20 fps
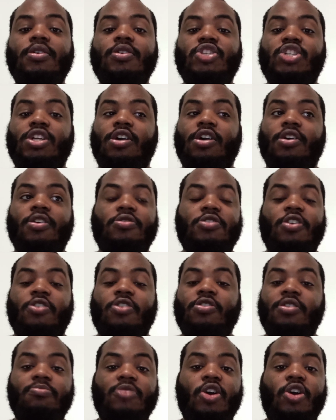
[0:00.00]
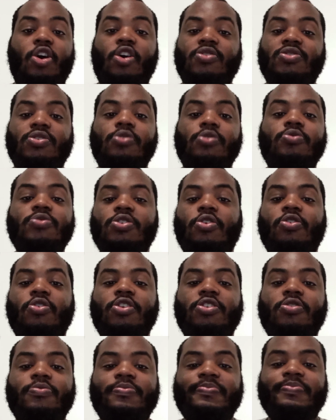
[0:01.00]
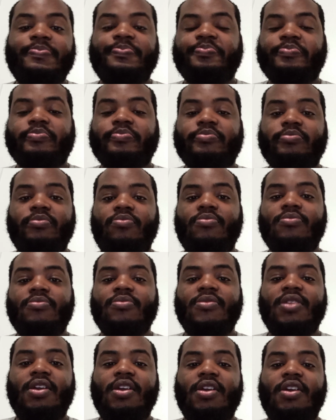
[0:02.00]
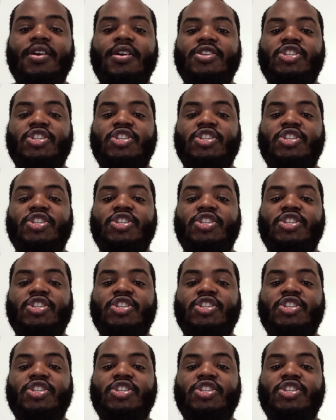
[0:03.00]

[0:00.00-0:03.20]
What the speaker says: She gonna turn them dogs loose on you.